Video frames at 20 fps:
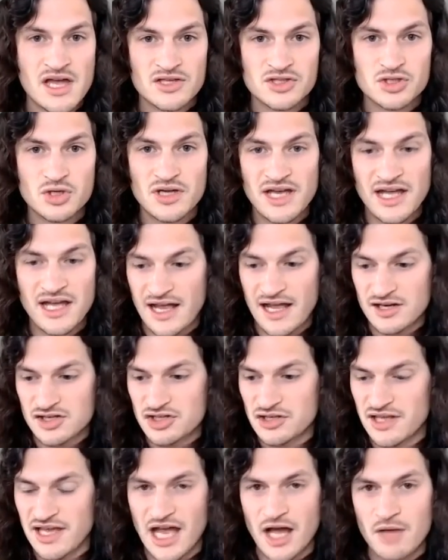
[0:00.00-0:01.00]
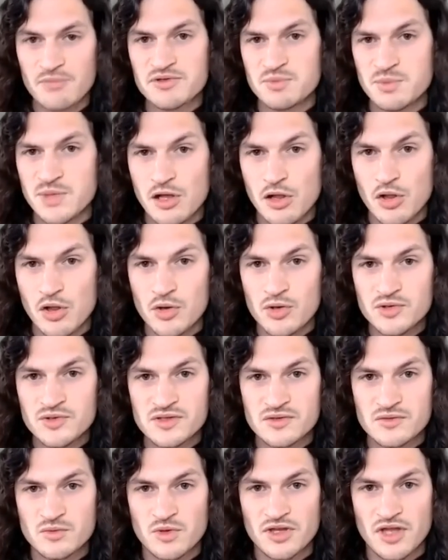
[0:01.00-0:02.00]
So it actually helps me
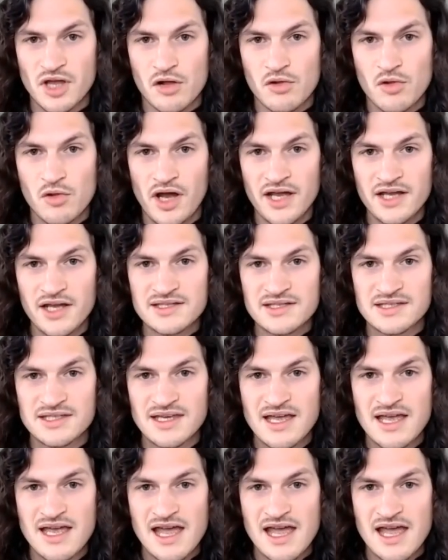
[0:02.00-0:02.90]
close with the clients.